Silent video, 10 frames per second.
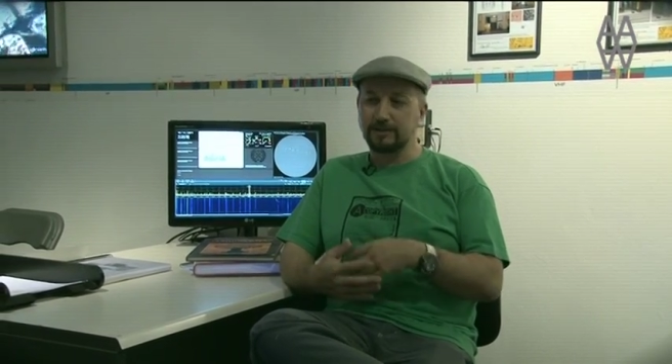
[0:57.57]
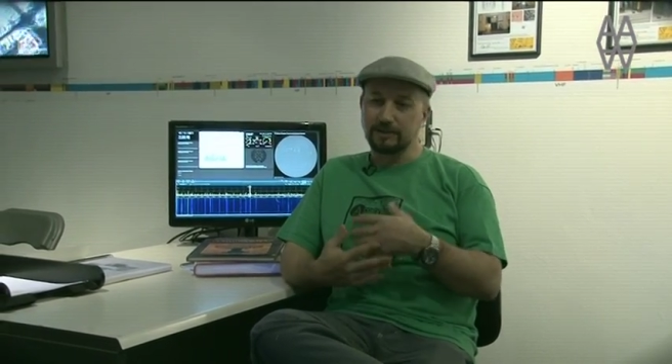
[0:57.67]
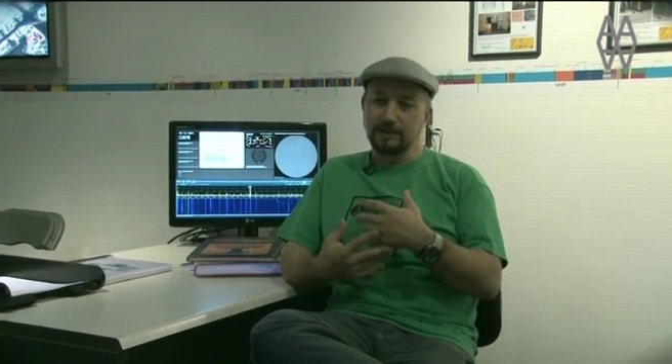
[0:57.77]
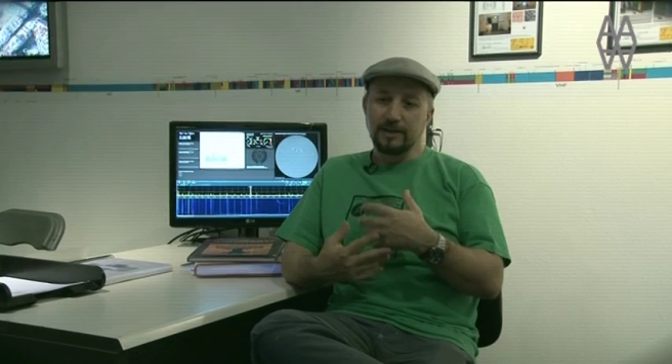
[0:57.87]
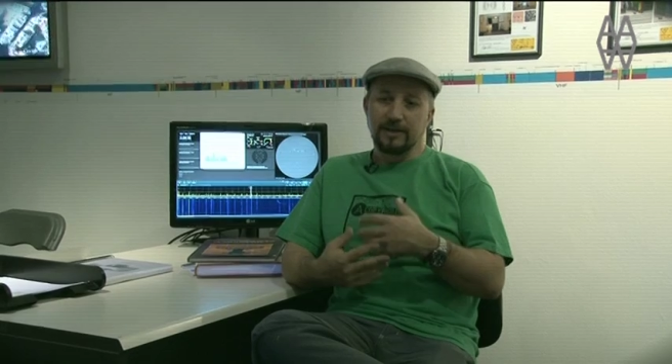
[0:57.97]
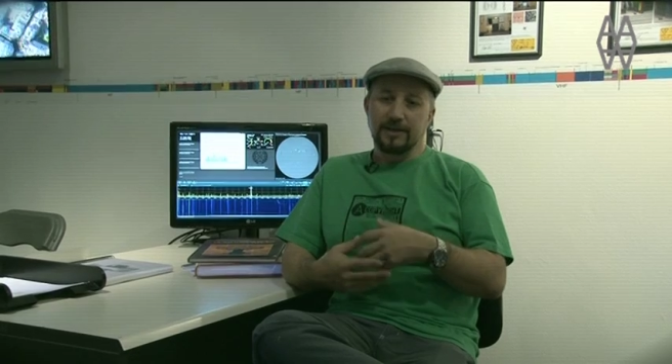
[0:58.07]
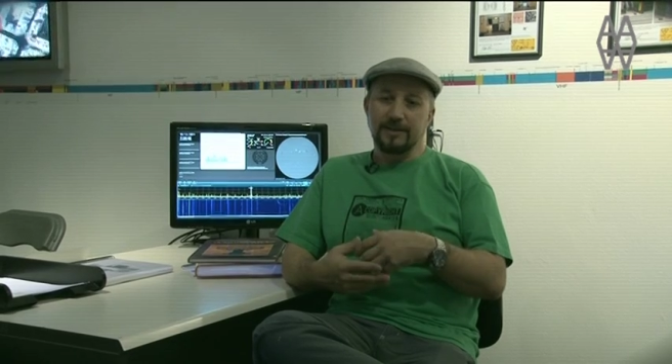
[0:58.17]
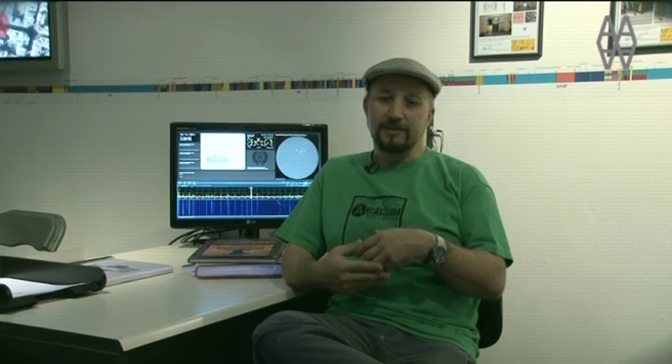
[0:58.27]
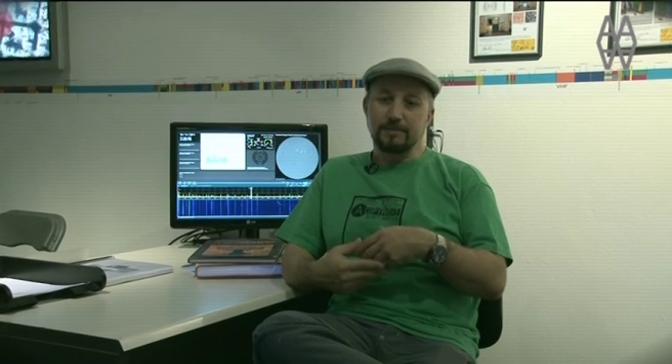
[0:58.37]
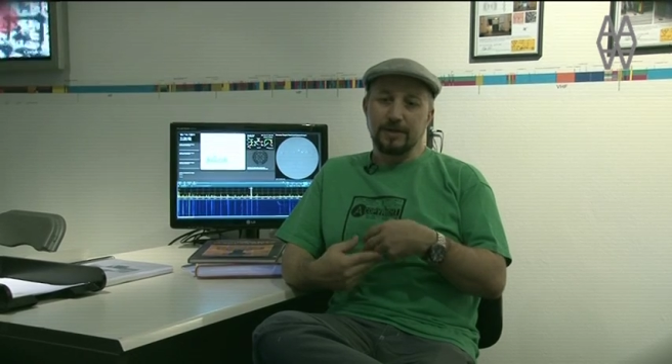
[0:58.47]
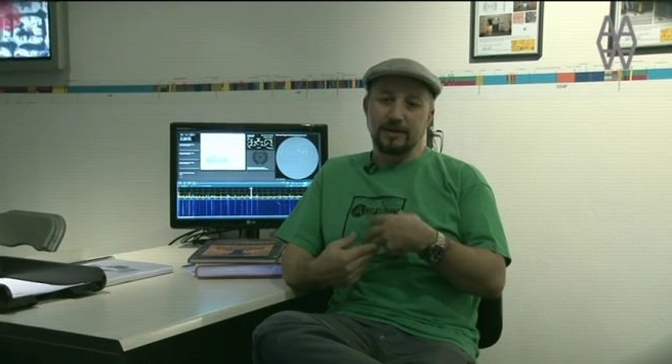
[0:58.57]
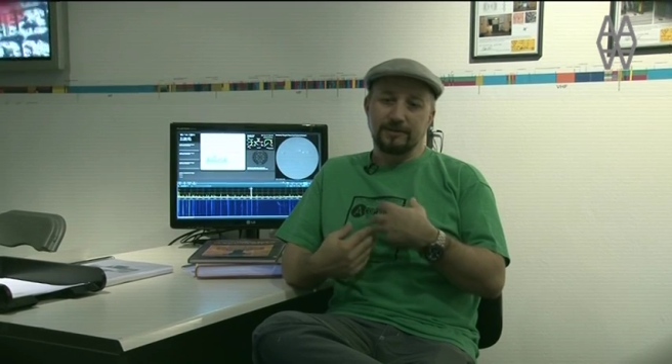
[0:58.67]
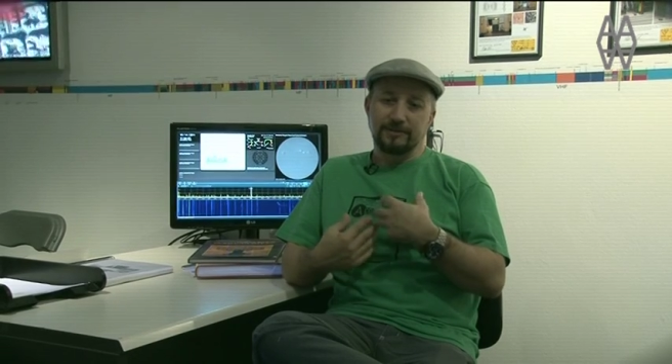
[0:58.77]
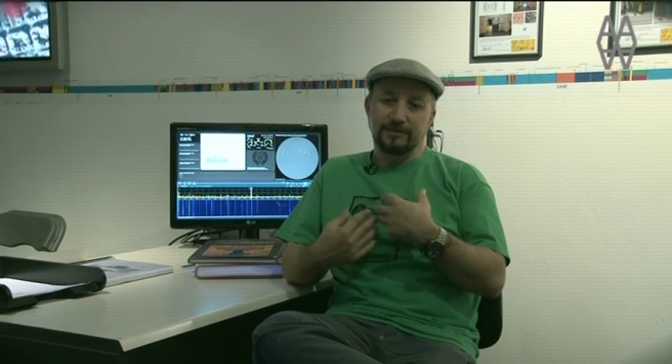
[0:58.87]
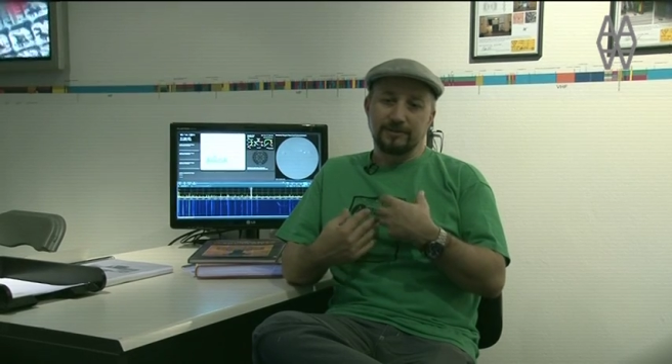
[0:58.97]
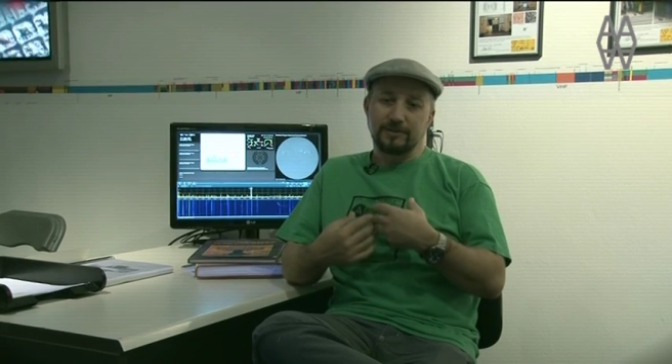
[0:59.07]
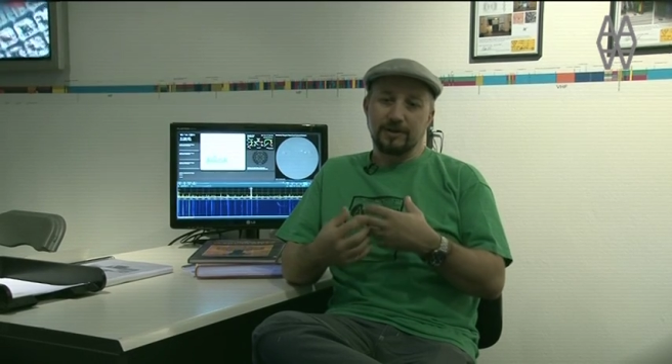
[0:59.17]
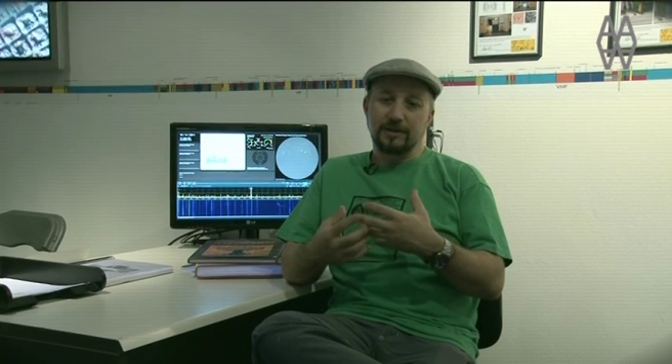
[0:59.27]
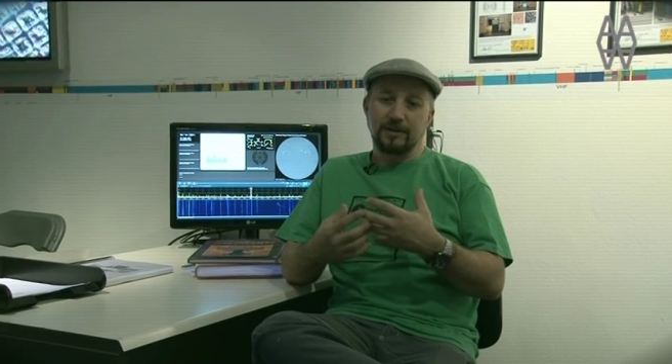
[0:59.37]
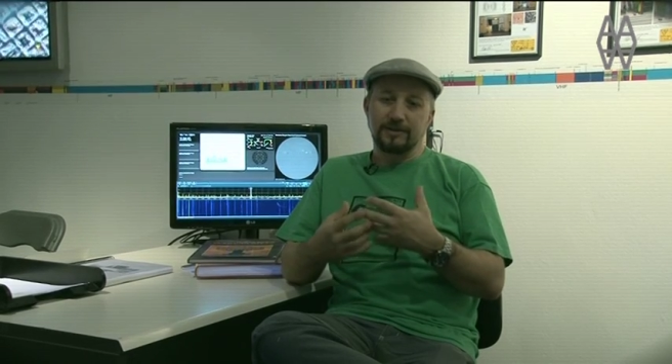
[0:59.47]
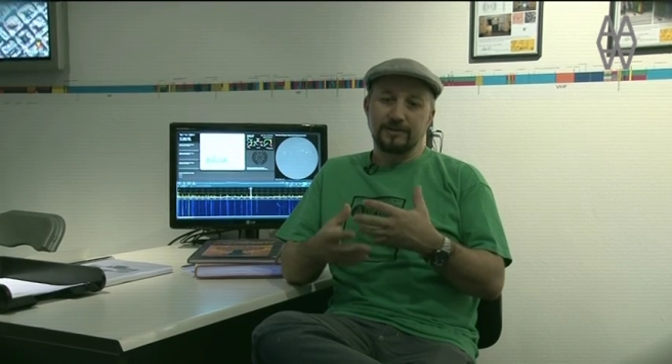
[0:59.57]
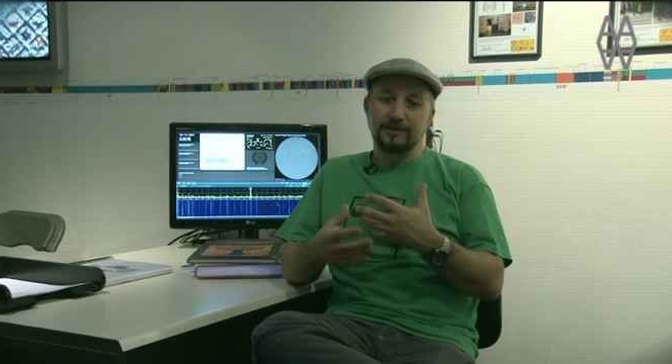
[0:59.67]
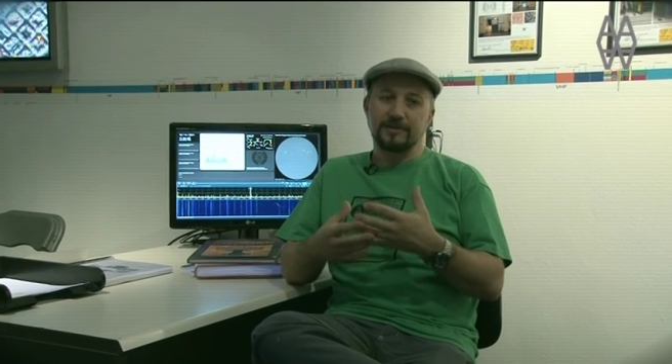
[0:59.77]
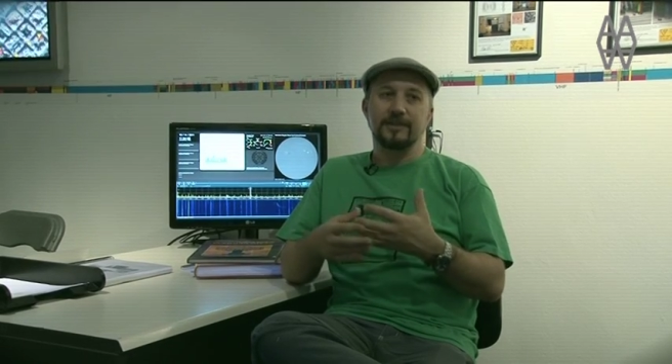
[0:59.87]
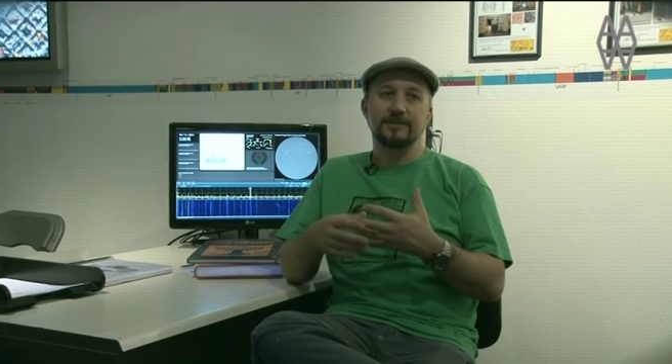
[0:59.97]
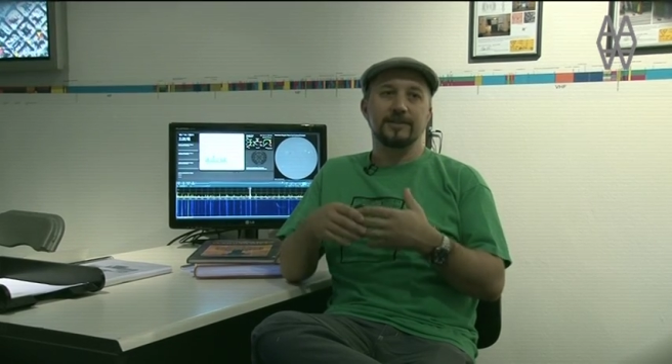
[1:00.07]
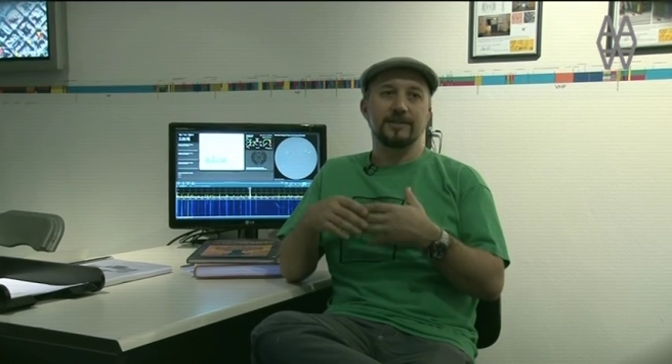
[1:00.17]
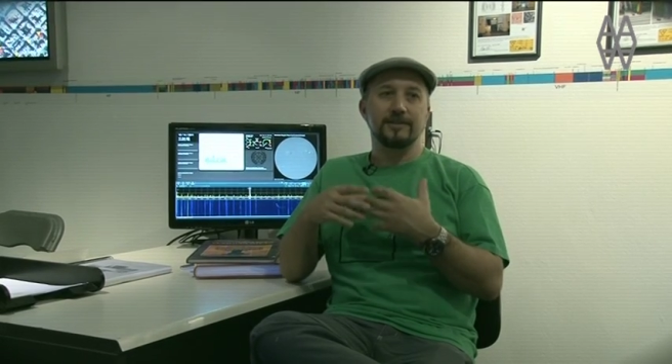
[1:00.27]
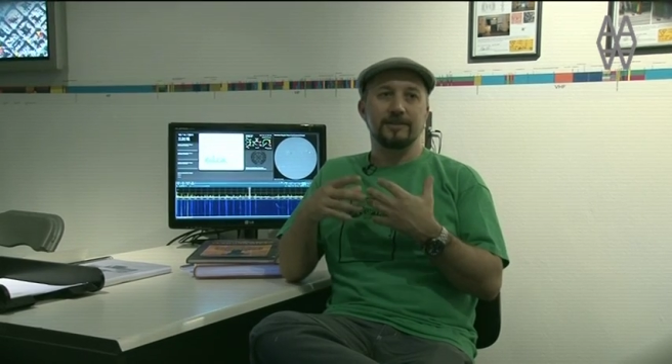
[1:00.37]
And it's about discussing